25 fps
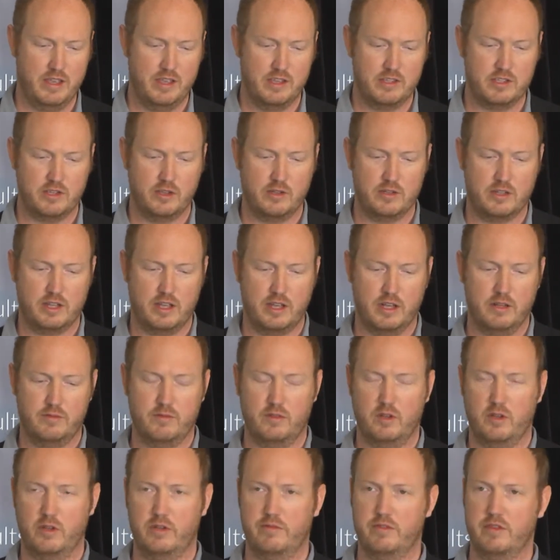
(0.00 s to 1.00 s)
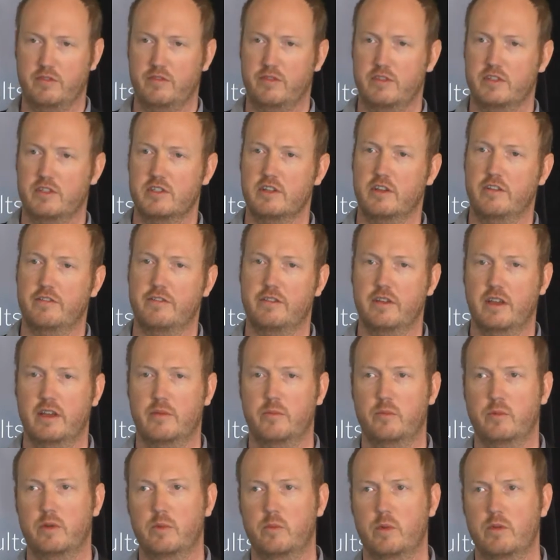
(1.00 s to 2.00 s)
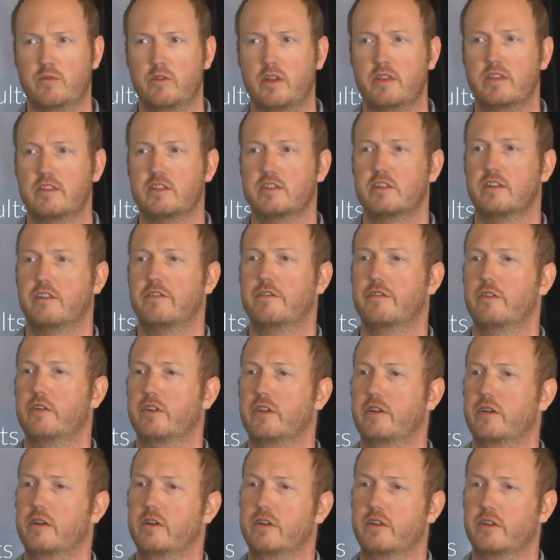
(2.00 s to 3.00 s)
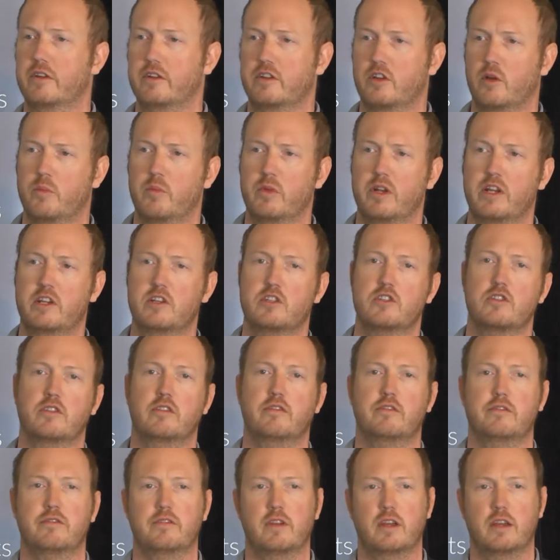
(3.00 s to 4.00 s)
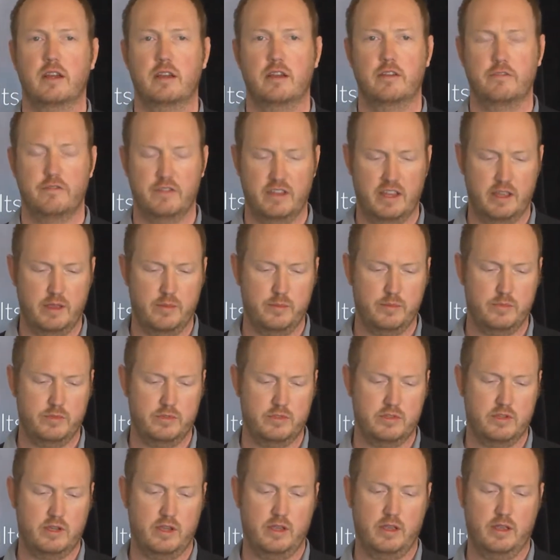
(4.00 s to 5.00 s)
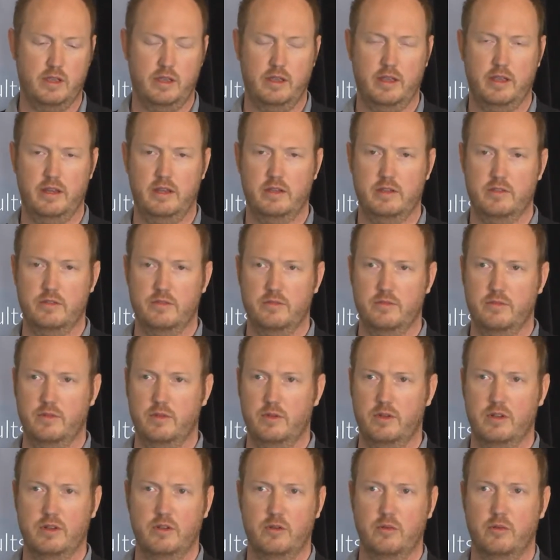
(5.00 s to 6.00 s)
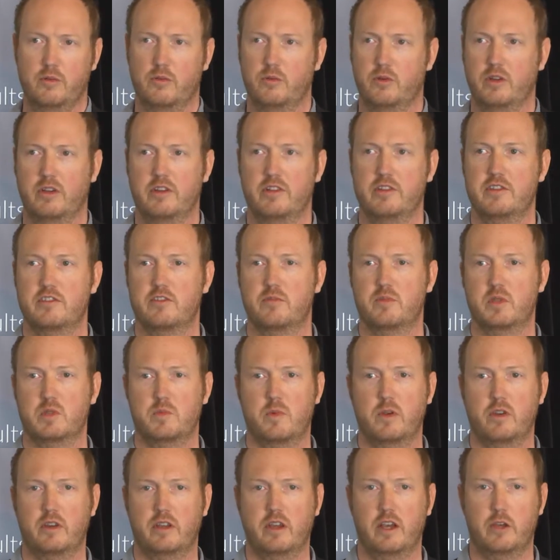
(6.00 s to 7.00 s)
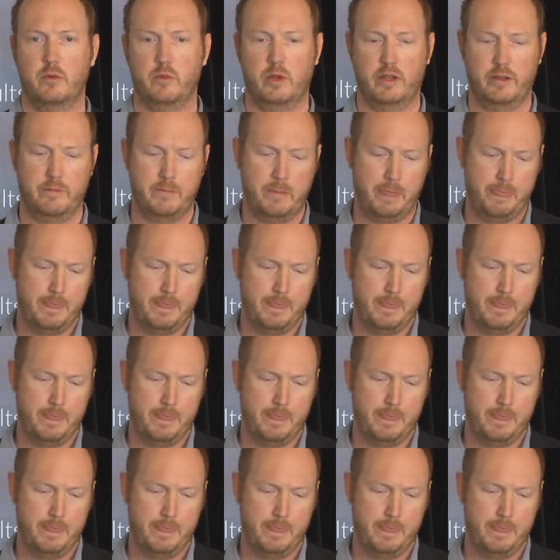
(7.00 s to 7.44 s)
So it's a hell of a lot of different stuff. And we run this stuff on a combination of VMs and all kinds of bespoke hardware.